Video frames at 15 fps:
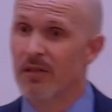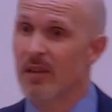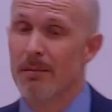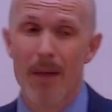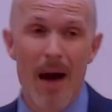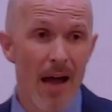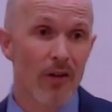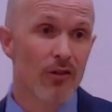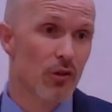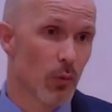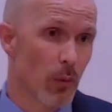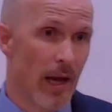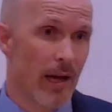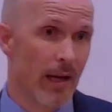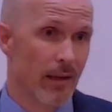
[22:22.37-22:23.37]
miles
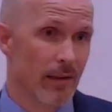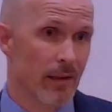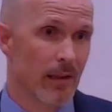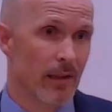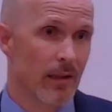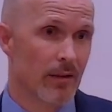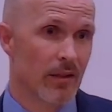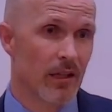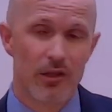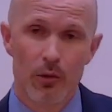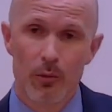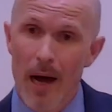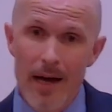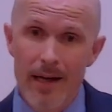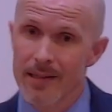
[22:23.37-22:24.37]
away. That
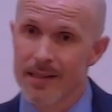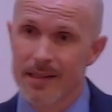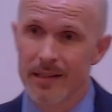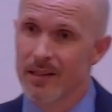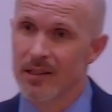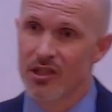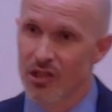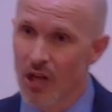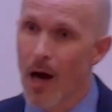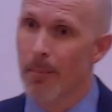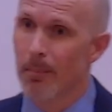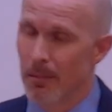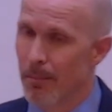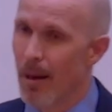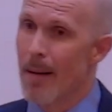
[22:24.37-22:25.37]
Darius didn't stop
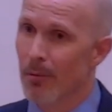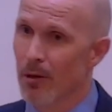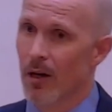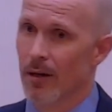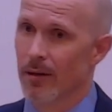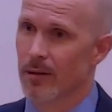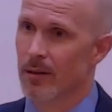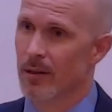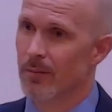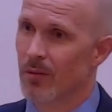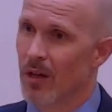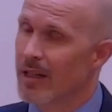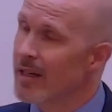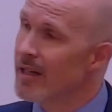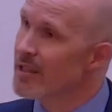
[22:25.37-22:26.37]
in Babylon, that
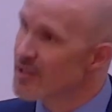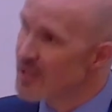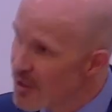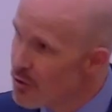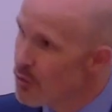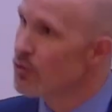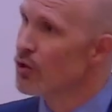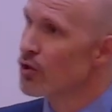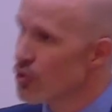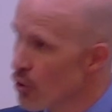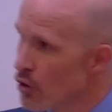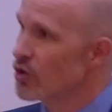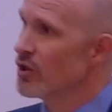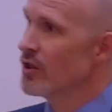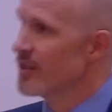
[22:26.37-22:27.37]
he continued to
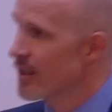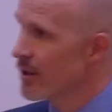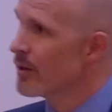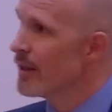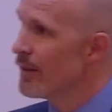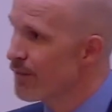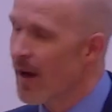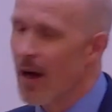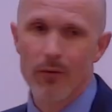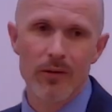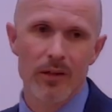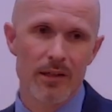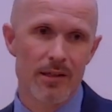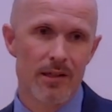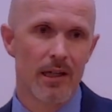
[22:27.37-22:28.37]
search until he found
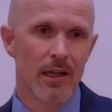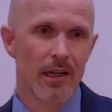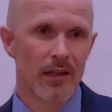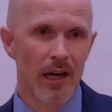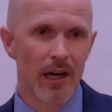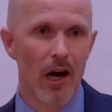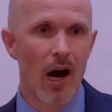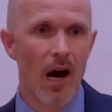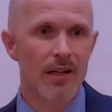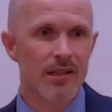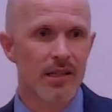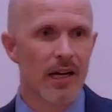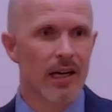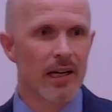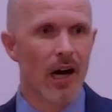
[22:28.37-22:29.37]
this, that God's,
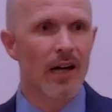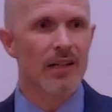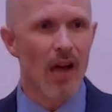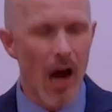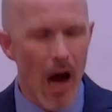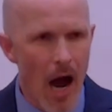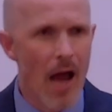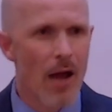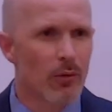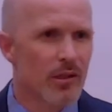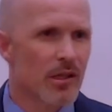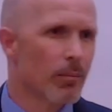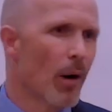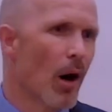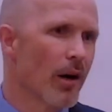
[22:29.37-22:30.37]
God's eye was
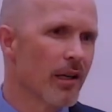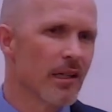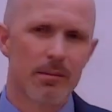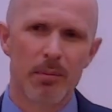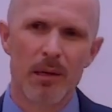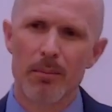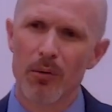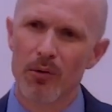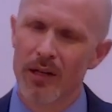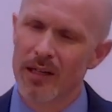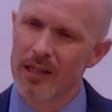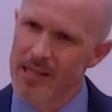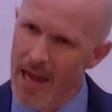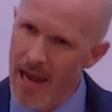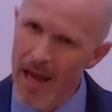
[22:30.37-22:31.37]
upon his people, that
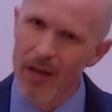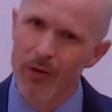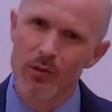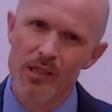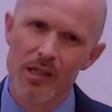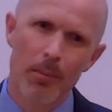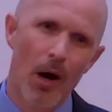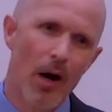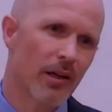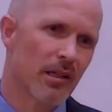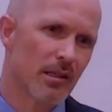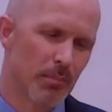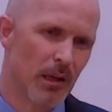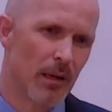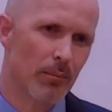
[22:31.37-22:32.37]
his hand was upon his
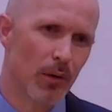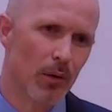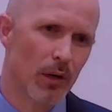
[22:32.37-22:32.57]
people